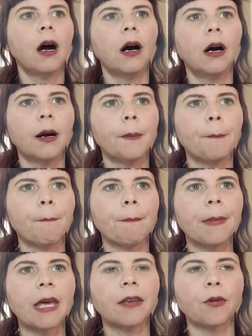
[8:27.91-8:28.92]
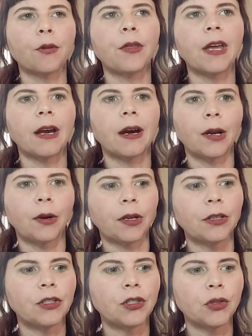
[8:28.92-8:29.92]
Another thing I
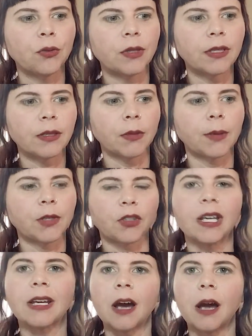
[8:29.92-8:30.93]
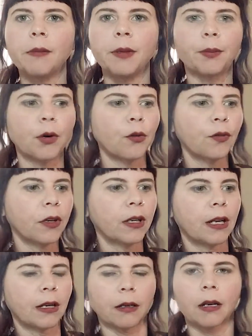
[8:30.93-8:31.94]
can do is sometimes I'll take ibuprofen
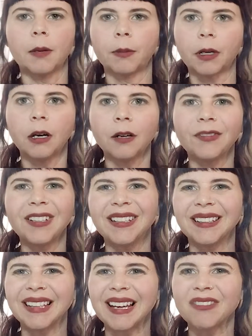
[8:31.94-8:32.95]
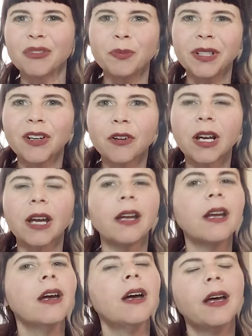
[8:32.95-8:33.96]
and a cup of coffee, and that will be
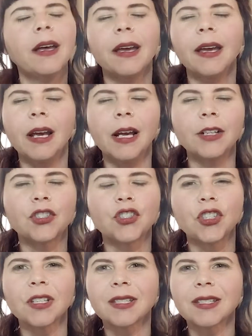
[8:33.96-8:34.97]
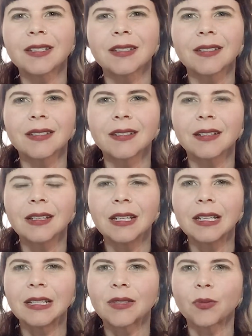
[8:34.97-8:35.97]
okay.
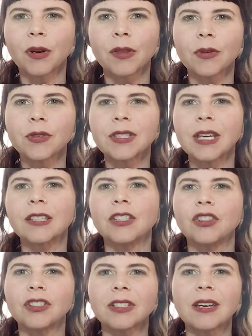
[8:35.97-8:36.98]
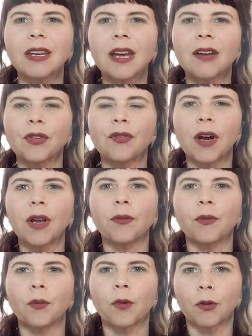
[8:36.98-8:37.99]
It's one of those things that you just kind of have to
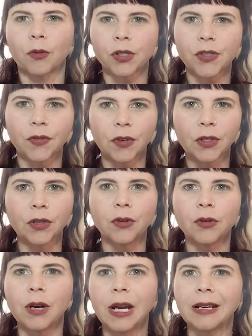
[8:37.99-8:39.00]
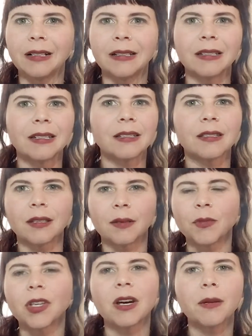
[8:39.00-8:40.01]
find what works for you, and
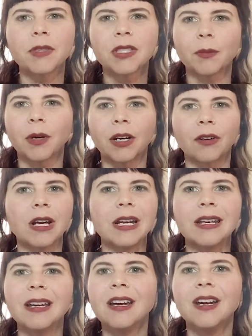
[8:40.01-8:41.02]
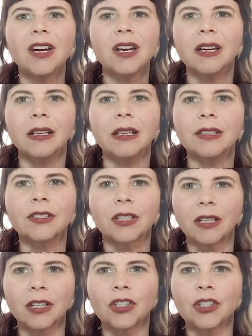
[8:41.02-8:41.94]
sometimes the migraine is